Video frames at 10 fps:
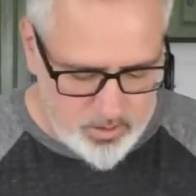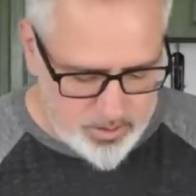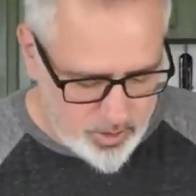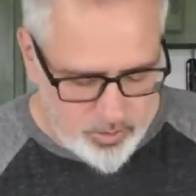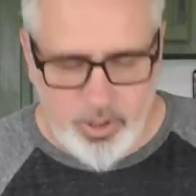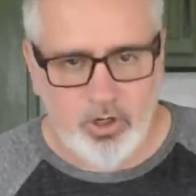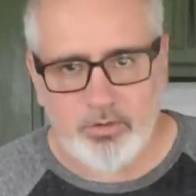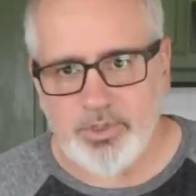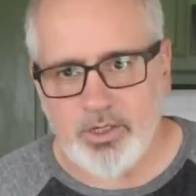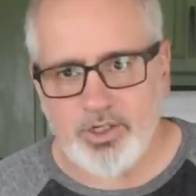So the
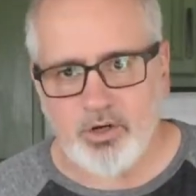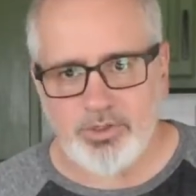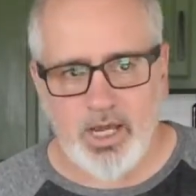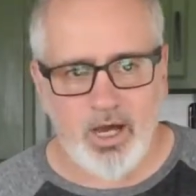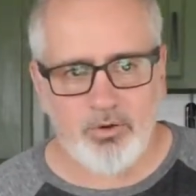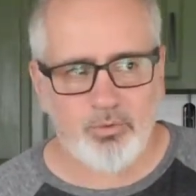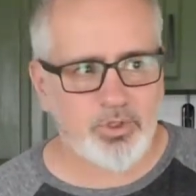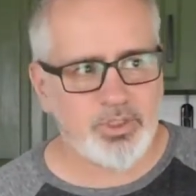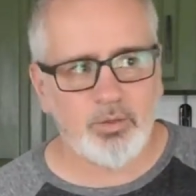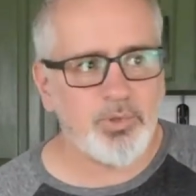herbs I chose out were
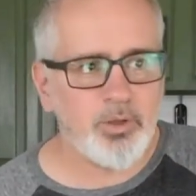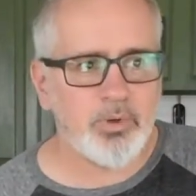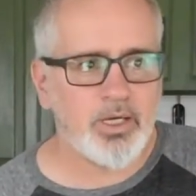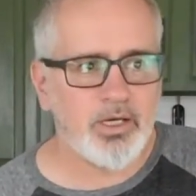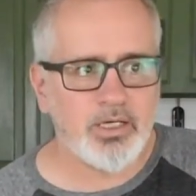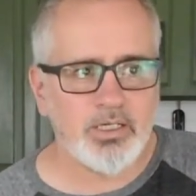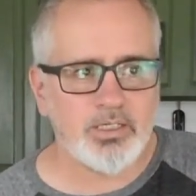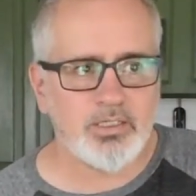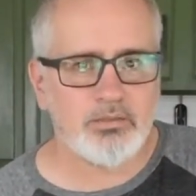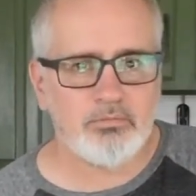simply
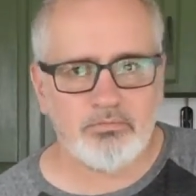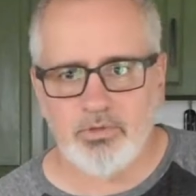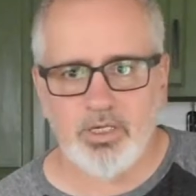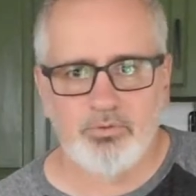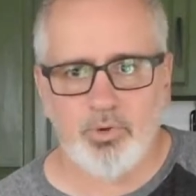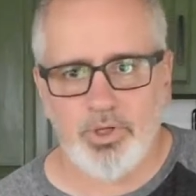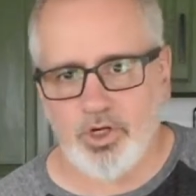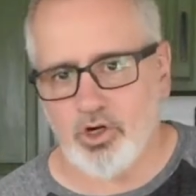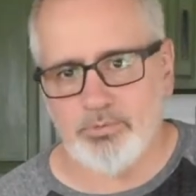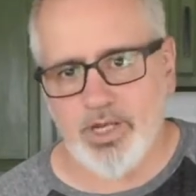because these were the
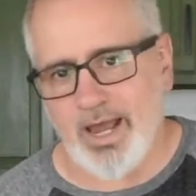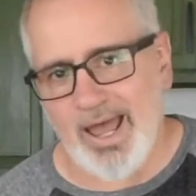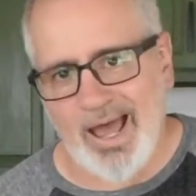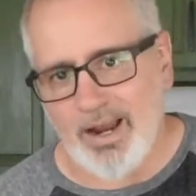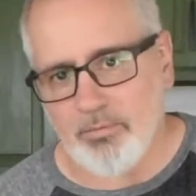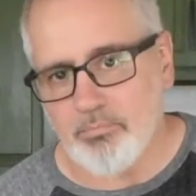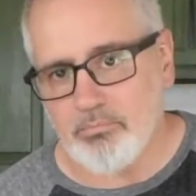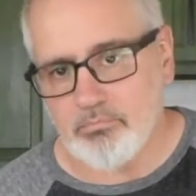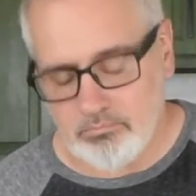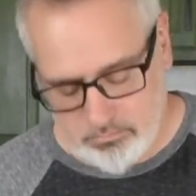herbs I had.
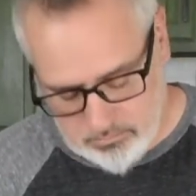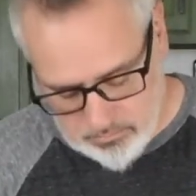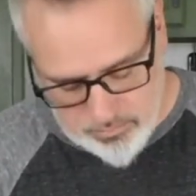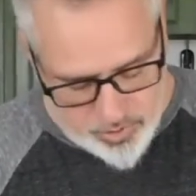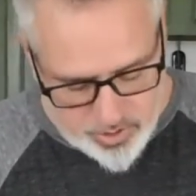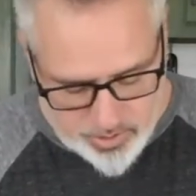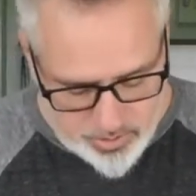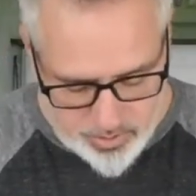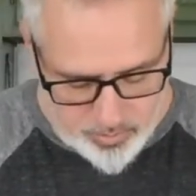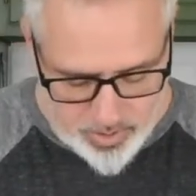You can
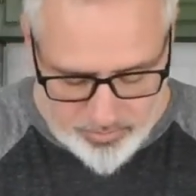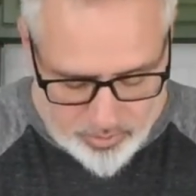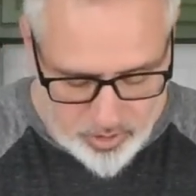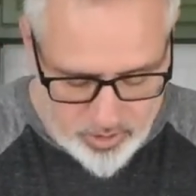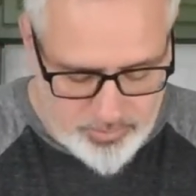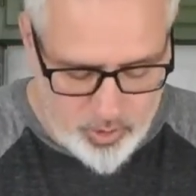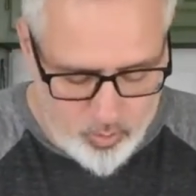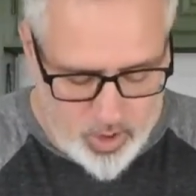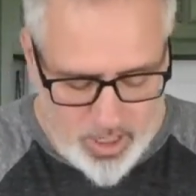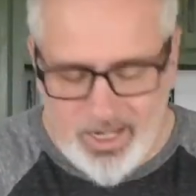choose whatever herbs you
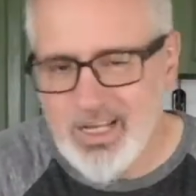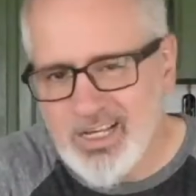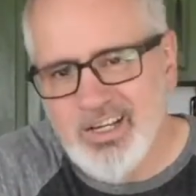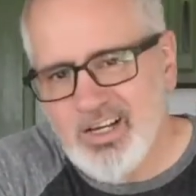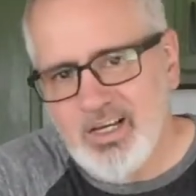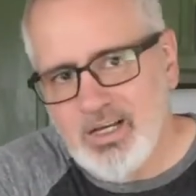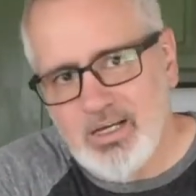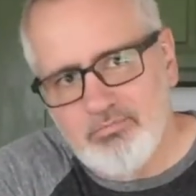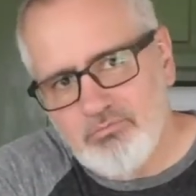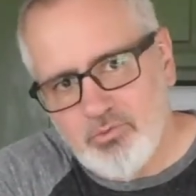want,
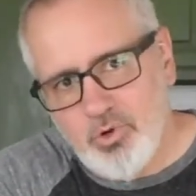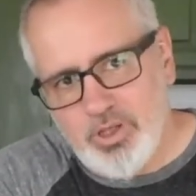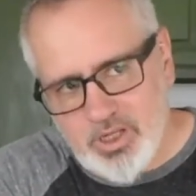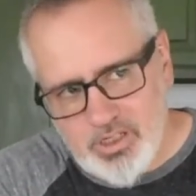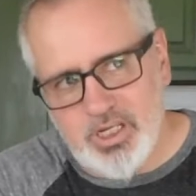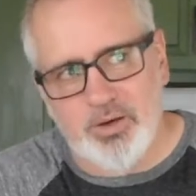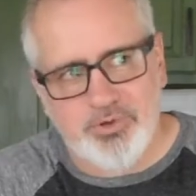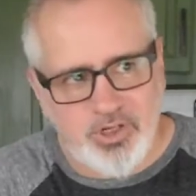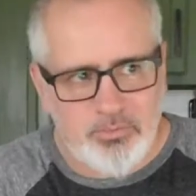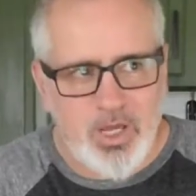with the
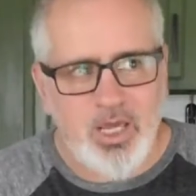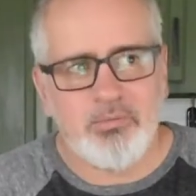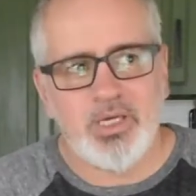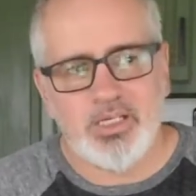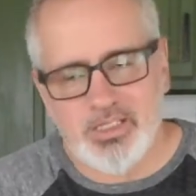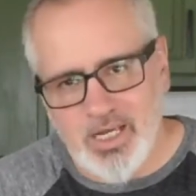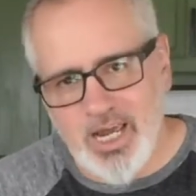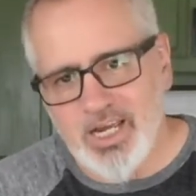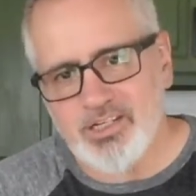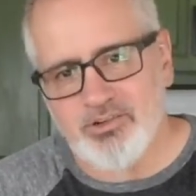exception of maybe
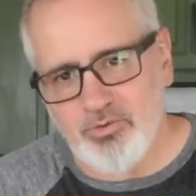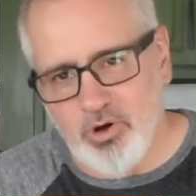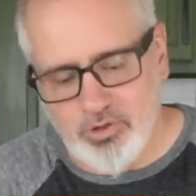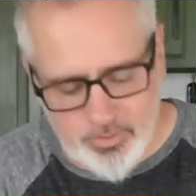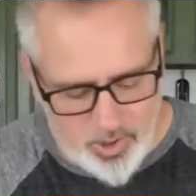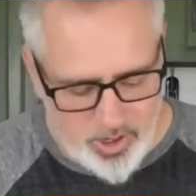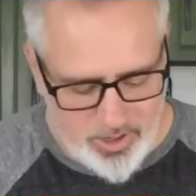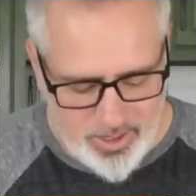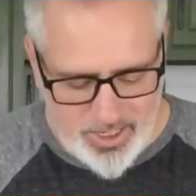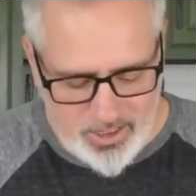sage and rosemary.
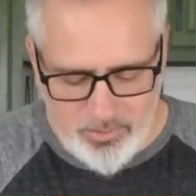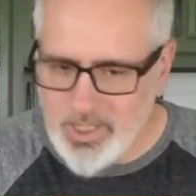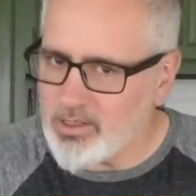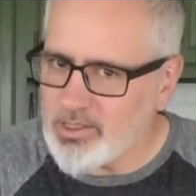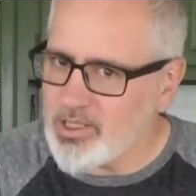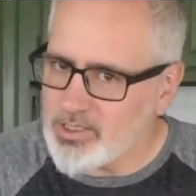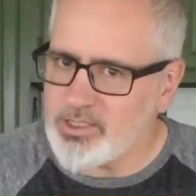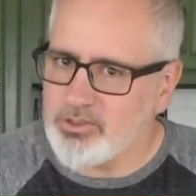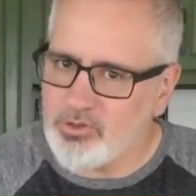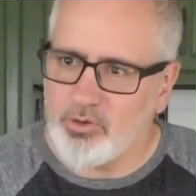They can be a little
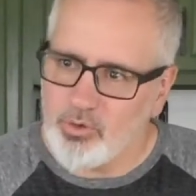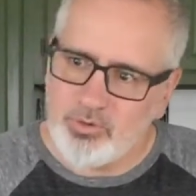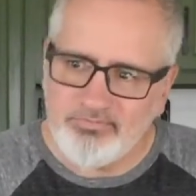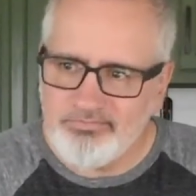too